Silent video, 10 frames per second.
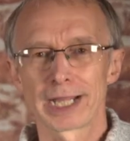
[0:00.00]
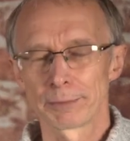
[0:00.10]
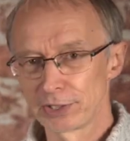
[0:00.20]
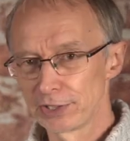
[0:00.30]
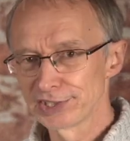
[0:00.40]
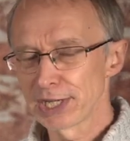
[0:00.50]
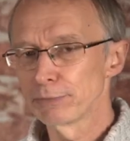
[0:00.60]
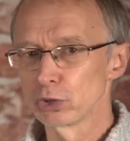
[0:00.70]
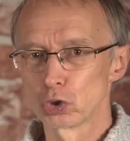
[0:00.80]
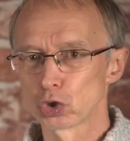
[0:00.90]
Now, because I'm
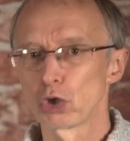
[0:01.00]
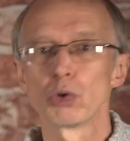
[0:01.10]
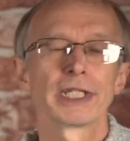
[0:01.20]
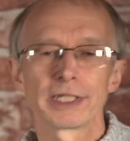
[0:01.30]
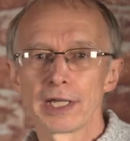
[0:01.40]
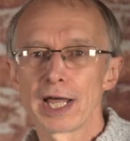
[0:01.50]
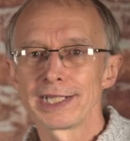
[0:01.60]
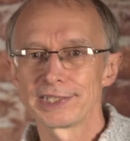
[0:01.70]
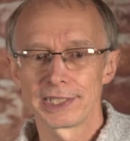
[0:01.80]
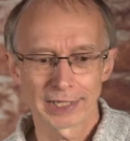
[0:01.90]
controlling the
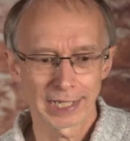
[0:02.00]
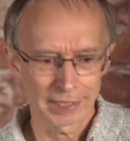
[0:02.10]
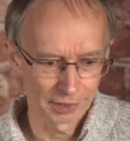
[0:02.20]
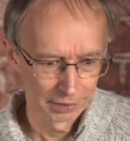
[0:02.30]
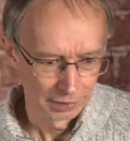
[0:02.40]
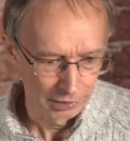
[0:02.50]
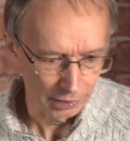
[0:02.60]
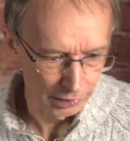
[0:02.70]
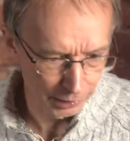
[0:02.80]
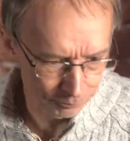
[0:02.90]
light in that,
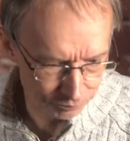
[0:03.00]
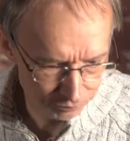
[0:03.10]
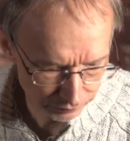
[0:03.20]
I'll